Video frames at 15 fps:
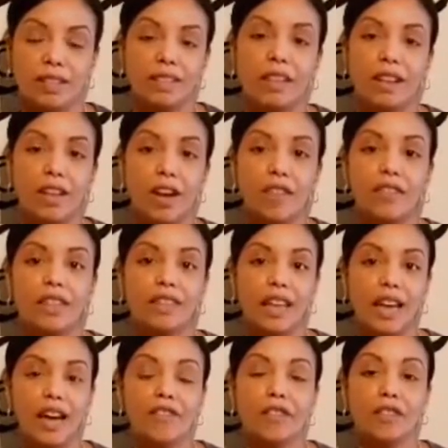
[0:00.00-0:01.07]
love that they
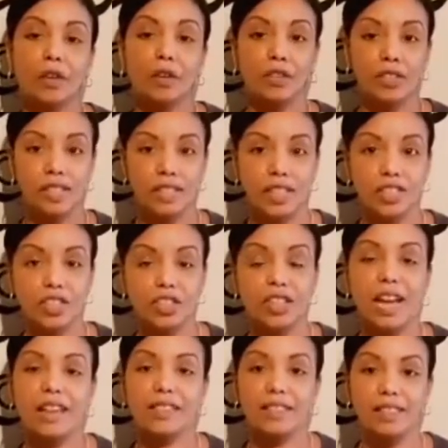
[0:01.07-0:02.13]
have for the organization
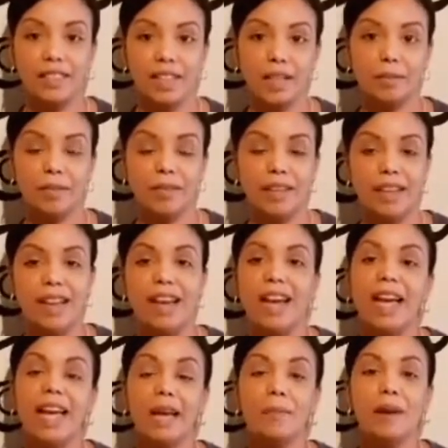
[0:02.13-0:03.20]
and the team.
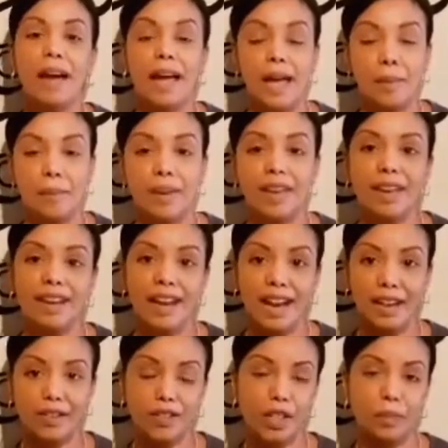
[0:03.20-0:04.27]
I am happy and
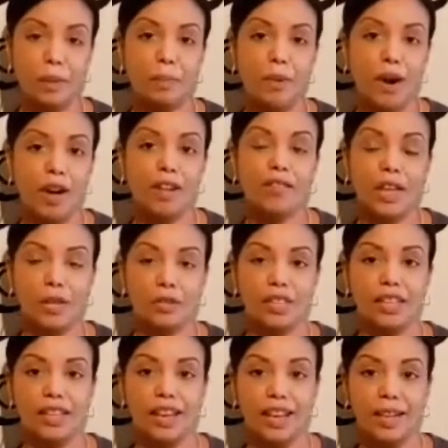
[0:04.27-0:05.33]
honored to be part of
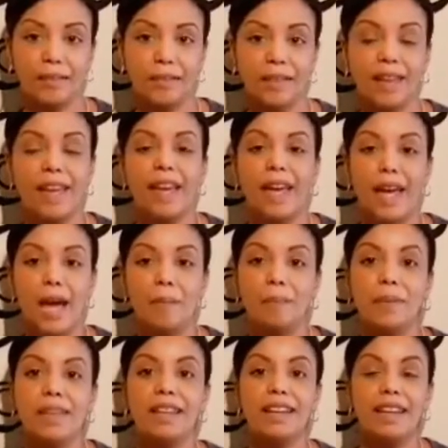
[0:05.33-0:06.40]
AOTK.
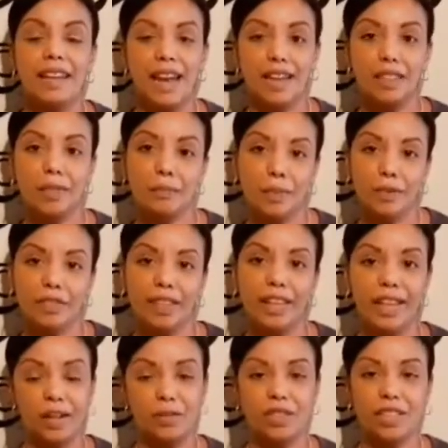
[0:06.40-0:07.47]
Happy ninth birthday,
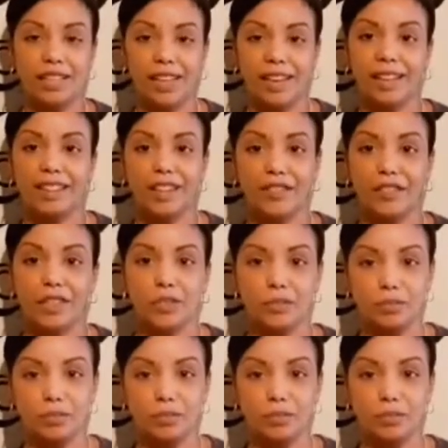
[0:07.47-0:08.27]
AOTK. Love you.